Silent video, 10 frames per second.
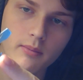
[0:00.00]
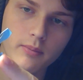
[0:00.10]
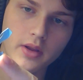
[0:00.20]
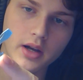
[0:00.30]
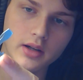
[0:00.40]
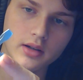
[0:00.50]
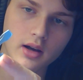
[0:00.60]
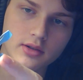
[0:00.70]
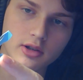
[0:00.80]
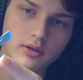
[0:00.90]
but then it
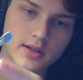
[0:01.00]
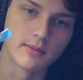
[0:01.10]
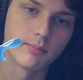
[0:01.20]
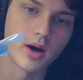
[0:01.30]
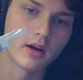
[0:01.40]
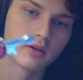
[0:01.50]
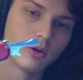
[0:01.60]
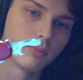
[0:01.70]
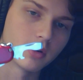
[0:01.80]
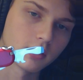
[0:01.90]
also is a bottle
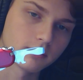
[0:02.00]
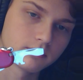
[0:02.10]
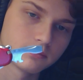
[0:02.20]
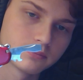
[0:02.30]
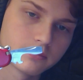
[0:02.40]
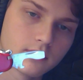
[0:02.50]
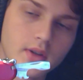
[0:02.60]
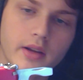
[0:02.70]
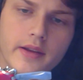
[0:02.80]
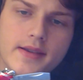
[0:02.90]
opener.
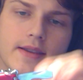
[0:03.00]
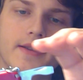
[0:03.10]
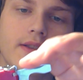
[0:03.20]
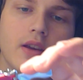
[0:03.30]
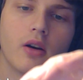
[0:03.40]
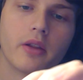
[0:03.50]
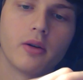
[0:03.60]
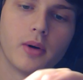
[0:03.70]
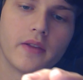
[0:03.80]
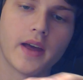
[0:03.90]
Now this is the only
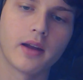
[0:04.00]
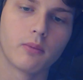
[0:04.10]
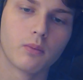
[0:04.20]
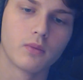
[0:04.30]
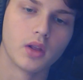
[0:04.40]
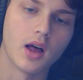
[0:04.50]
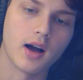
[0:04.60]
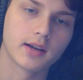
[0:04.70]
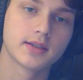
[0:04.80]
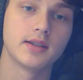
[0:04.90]
one that
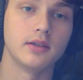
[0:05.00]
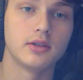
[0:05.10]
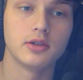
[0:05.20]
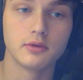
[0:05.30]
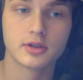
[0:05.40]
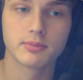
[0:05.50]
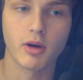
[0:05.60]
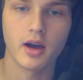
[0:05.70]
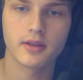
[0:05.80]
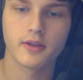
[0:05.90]
locks in 2
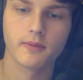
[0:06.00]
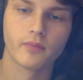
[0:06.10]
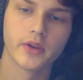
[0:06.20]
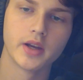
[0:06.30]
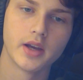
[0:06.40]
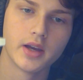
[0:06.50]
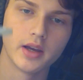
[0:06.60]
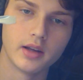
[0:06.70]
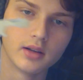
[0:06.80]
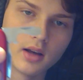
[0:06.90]
spots.
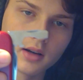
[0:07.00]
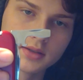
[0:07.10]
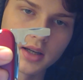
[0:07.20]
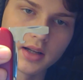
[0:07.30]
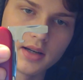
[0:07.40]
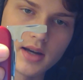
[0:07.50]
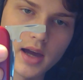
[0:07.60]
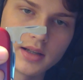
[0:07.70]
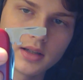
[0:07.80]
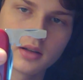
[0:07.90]
It locks at a
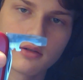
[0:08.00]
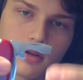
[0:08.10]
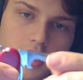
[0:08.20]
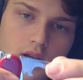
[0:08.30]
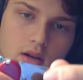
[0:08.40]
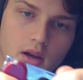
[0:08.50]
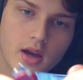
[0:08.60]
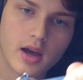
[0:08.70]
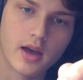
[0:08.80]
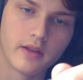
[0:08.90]
90-degree
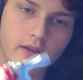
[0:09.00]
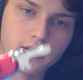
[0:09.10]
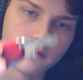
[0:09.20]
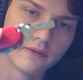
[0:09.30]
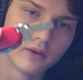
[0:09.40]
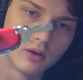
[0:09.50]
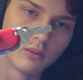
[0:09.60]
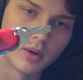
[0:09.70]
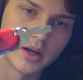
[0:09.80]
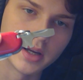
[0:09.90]
and then the
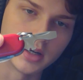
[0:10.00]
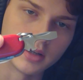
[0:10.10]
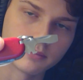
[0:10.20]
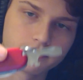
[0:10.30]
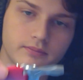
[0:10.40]
full 180.